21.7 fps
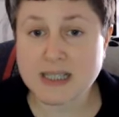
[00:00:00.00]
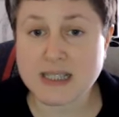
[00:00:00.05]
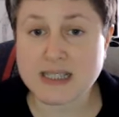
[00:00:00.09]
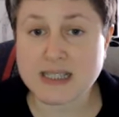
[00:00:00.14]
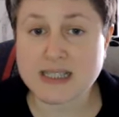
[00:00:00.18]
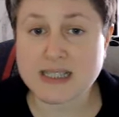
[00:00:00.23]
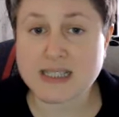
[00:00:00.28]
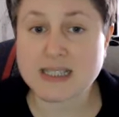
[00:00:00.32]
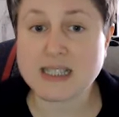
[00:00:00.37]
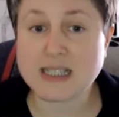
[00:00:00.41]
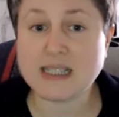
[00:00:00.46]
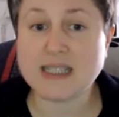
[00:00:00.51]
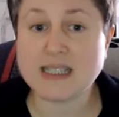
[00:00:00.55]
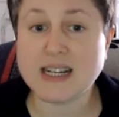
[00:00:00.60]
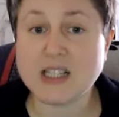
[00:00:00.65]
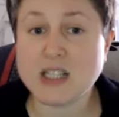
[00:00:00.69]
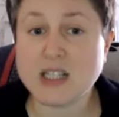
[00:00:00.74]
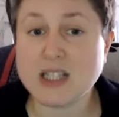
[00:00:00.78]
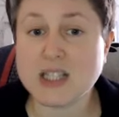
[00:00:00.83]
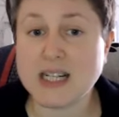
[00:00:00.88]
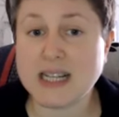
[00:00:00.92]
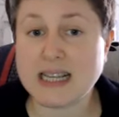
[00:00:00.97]
is it's
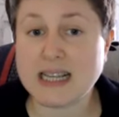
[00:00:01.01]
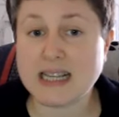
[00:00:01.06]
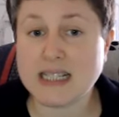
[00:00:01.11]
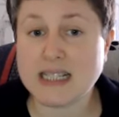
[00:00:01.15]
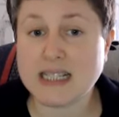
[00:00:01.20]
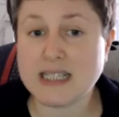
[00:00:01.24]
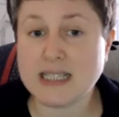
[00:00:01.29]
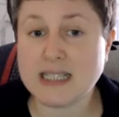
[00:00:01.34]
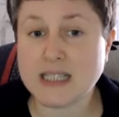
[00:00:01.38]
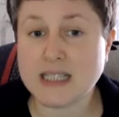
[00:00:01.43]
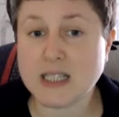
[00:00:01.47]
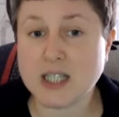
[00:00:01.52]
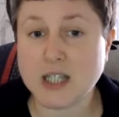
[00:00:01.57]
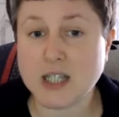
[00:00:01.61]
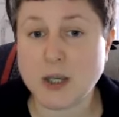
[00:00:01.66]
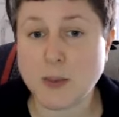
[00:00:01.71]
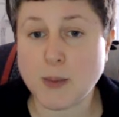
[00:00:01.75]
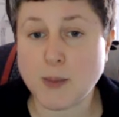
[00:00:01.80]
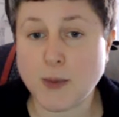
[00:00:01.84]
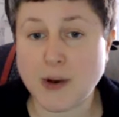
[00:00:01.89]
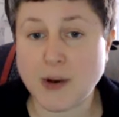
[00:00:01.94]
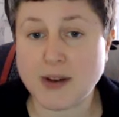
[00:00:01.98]
essentially listening to
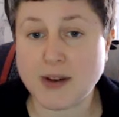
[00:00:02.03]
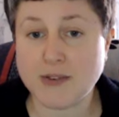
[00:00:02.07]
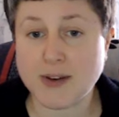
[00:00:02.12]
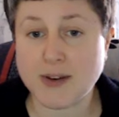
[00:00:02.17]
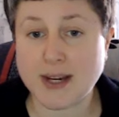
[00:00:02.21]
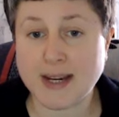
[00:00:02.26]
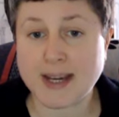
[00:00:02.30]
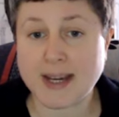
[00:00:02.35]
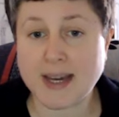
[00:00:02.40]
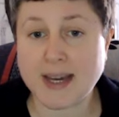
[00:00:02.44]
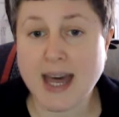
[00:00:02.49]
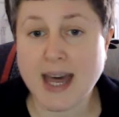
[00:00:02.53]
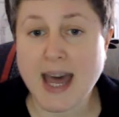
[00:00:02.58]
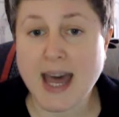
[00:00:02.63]
you breathing,